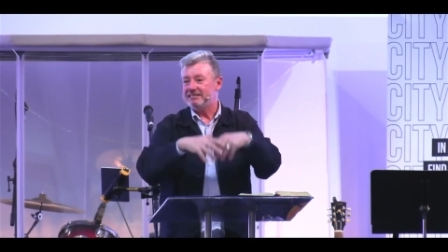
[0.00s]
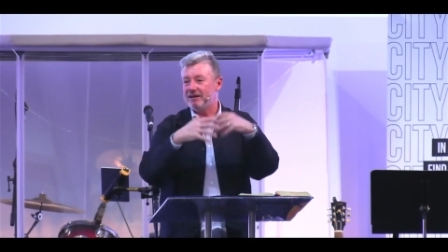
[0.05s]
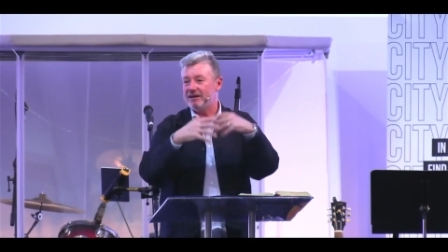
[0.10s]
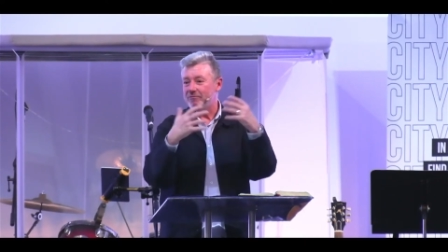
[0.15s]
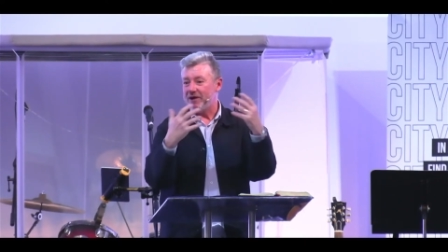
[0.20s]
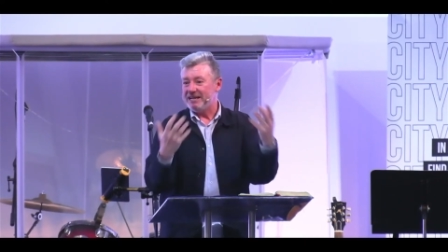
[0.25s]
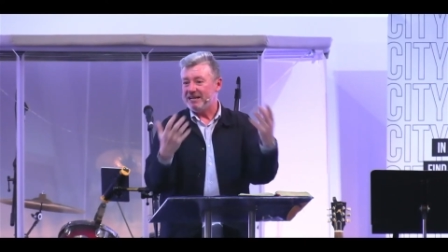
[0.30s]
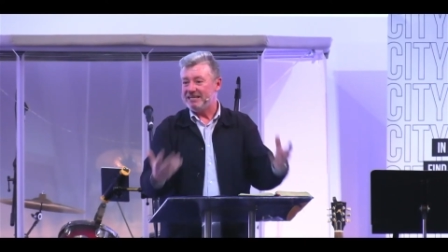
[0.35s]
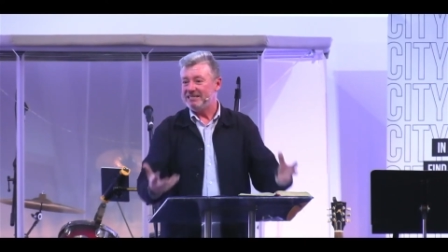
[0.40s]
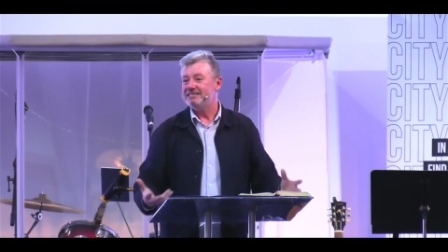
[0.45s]
and
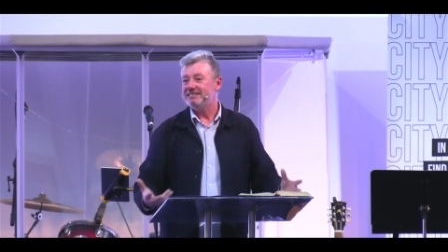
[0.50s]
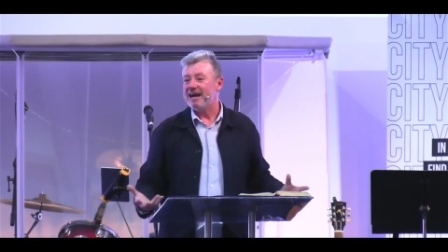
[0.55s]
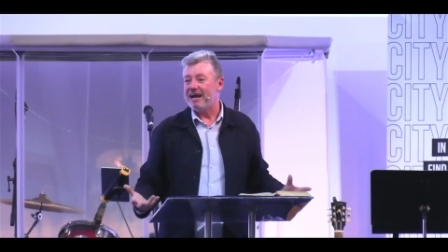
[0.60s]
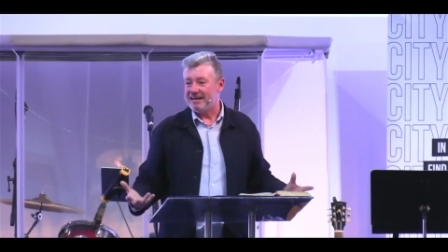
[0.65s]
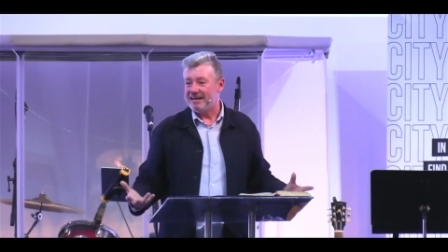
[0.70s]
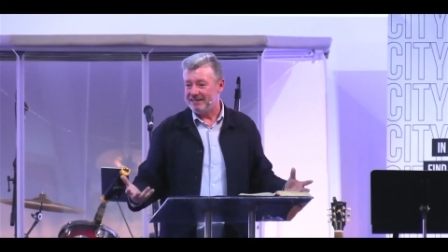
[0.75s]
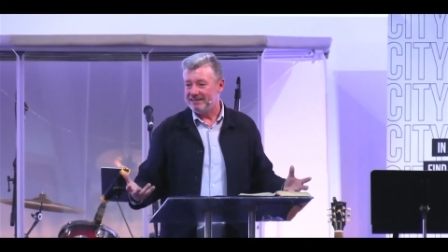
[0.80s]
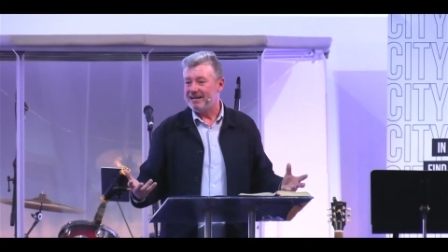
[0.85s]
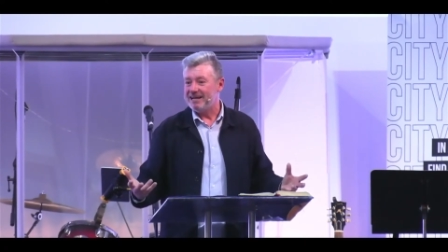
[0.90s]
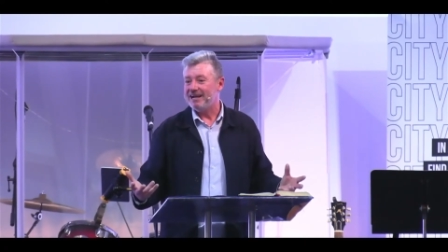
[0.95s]
when he
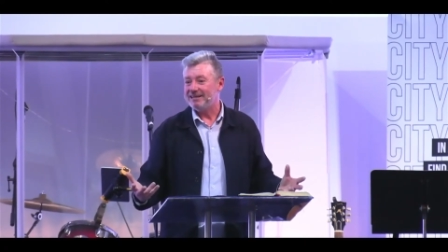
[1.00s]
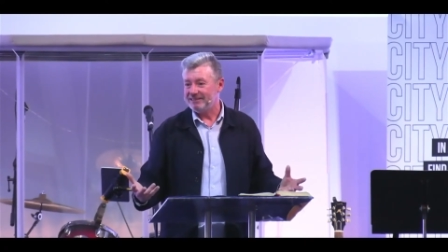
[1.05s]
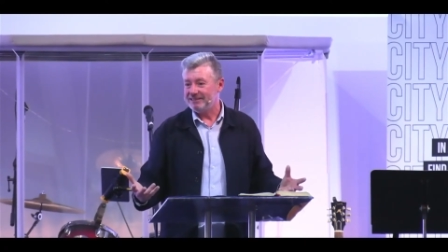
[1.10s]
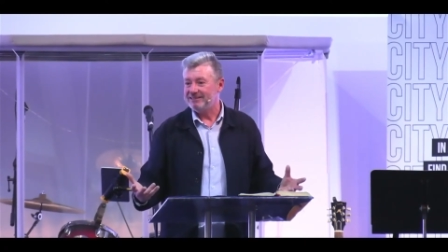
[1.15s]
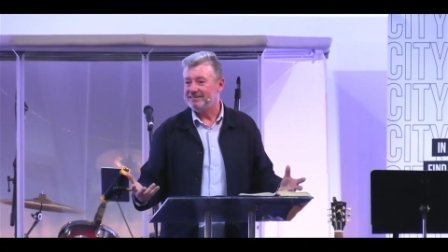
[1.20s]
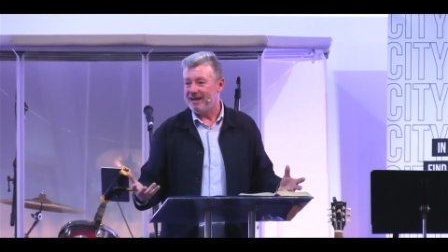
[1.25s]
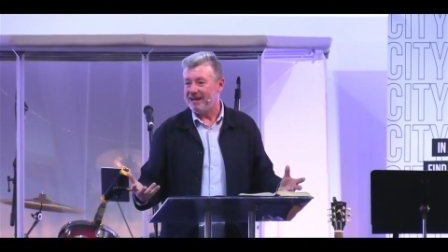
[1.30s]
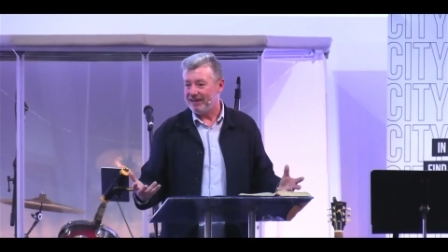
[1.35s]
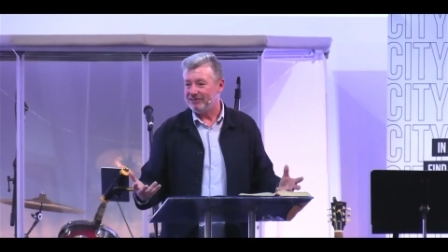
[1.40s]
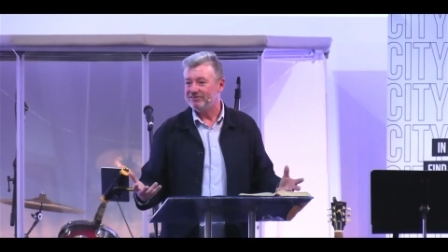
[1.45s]
died that
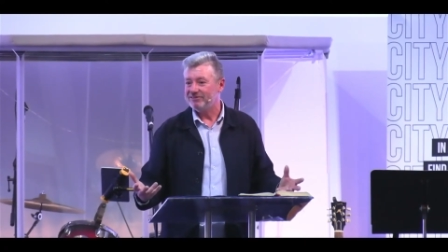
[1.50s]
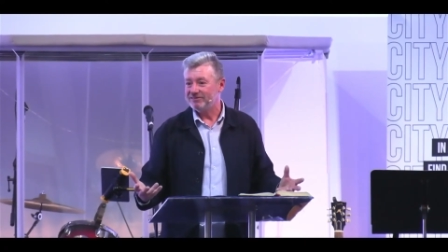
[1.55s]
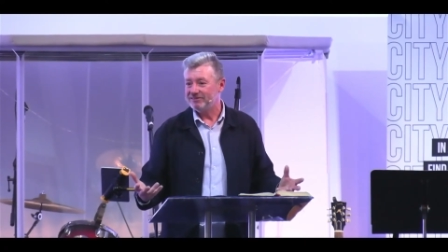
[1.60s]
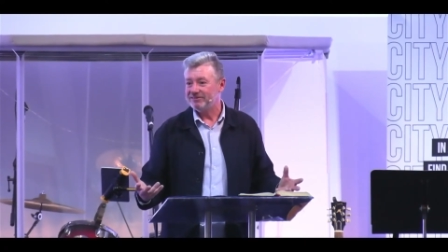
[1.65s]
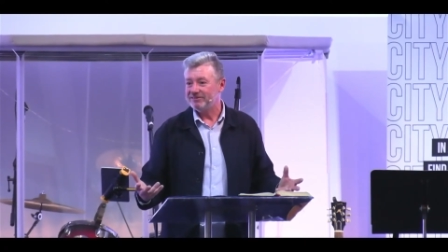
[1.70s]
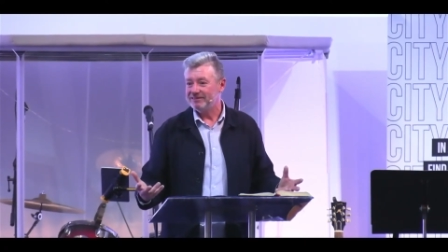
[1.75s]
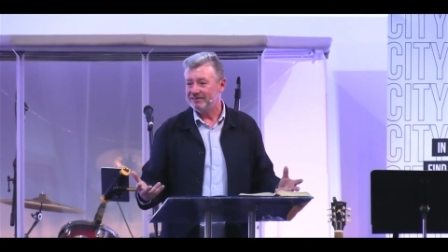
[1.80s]
death,